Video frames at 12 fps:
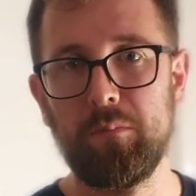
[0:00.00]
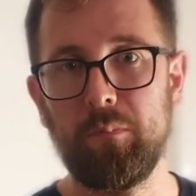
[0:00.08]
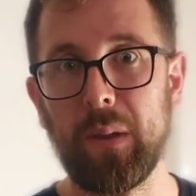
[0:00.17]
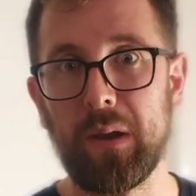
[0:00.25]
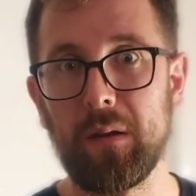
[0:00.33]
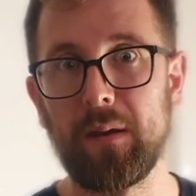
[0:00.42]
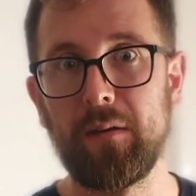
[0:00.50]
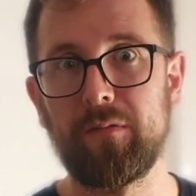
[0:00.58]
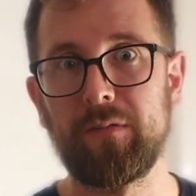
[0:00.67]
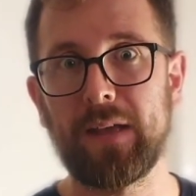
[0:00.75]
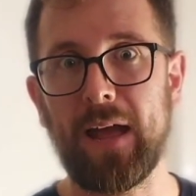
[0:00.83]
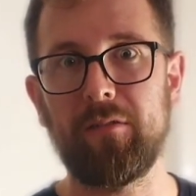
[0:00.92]
building
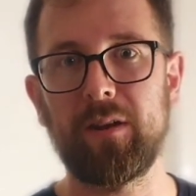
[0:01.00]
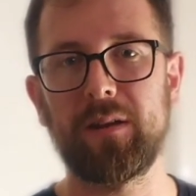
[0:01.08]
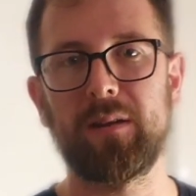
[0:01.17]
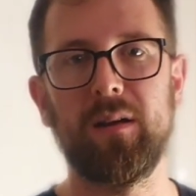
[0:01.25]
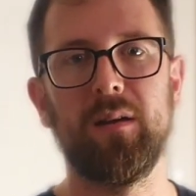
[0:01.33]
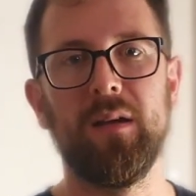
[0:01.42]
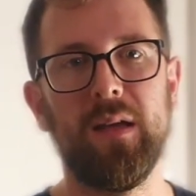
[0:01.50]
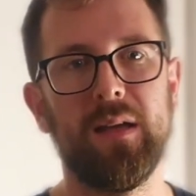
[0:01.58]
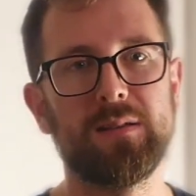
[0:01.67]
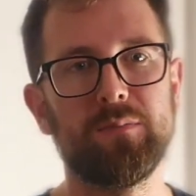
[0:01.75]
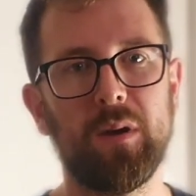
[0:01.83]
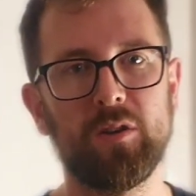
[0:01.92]
of character
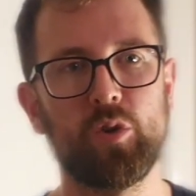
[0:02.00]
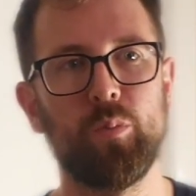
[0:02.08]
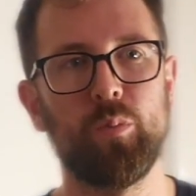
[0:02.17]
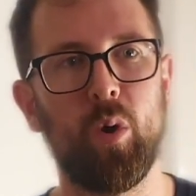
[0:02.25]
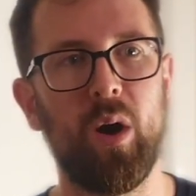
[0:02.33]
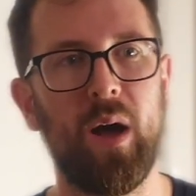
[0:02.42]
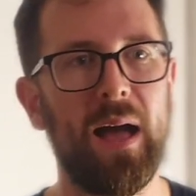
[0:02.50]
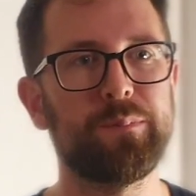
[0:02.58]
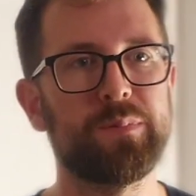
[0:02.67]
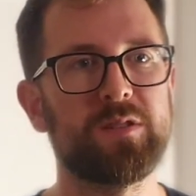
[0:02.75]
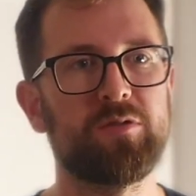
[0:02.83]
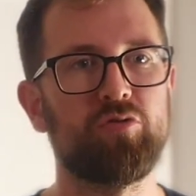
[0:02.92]
is much more
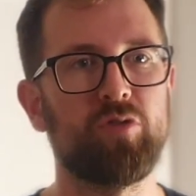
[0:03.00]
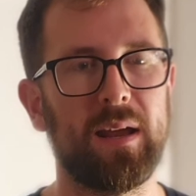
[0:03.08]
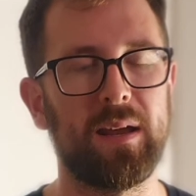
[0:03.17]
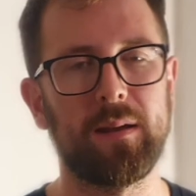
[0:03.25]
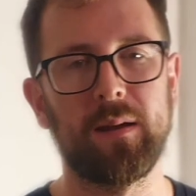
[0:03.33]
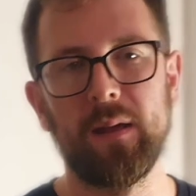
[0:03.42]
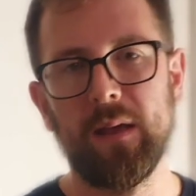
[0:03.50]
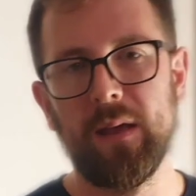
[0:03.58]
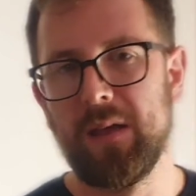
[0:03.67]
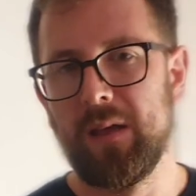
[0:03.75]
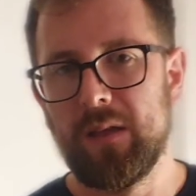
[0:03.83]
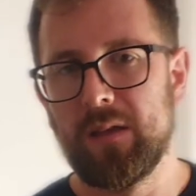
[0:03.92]
abstract.
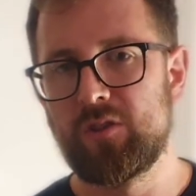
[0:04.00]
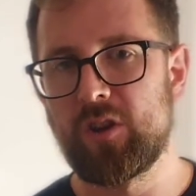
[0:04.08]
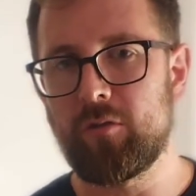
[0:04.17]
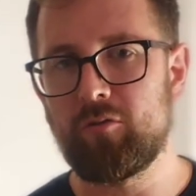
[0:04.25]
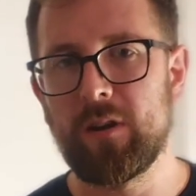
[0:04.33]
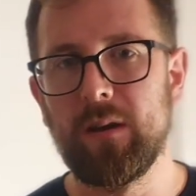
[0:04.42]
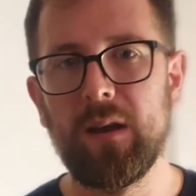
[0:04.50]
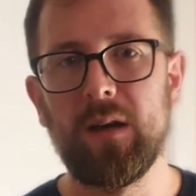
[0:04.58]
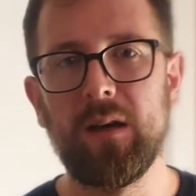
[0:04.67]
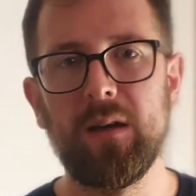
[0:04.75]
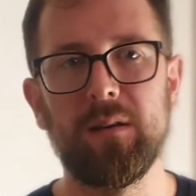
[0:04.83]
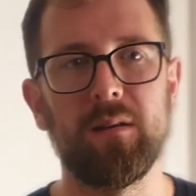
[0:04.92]
Children
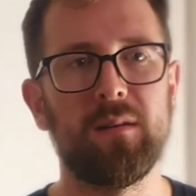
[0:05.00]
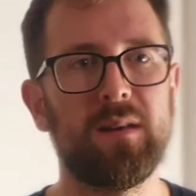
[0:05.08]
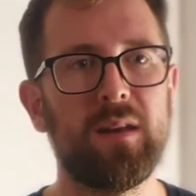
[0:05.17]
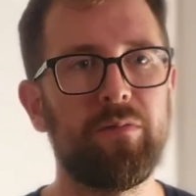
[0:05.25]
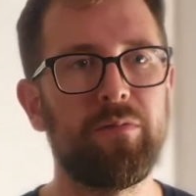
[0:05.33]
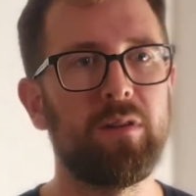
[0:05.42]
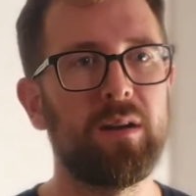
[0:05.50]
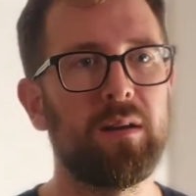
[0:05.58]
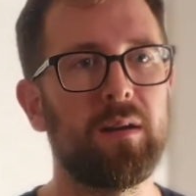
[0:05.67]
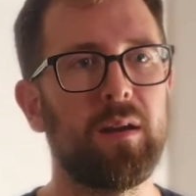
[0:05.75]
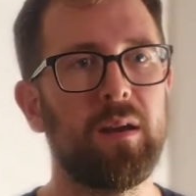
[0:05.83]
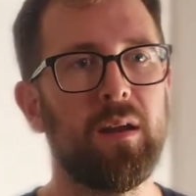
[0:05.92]
learn
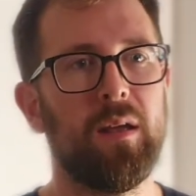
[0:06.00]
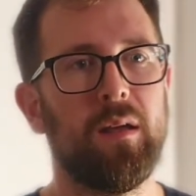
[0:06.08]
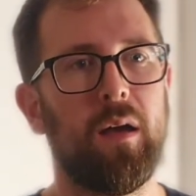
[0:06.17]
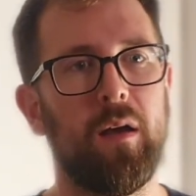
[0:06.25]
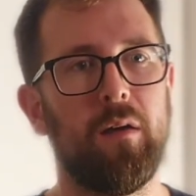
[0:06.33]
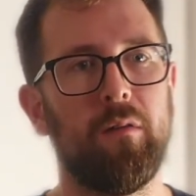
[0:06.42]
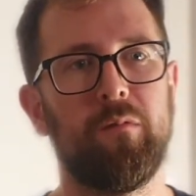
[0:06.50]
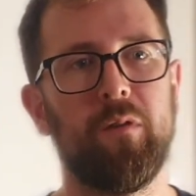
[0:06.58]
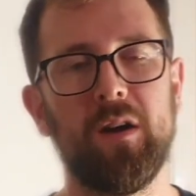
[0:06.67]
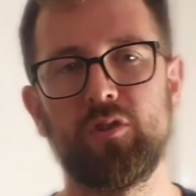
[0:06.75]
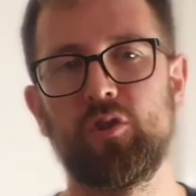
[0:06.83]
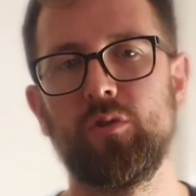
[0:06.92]
different
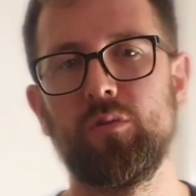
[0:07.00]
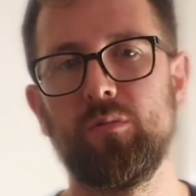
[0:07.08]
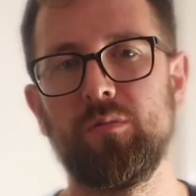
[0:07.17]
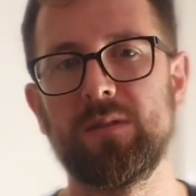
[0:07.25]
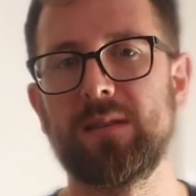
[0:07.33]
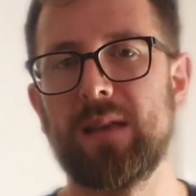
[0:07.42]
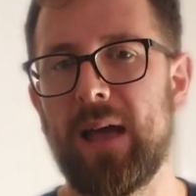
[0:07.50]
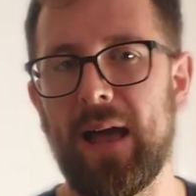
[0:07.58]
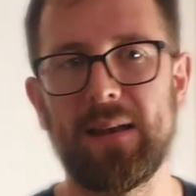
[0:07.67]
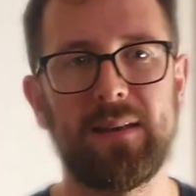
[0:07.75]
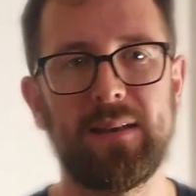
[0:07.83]
virtues at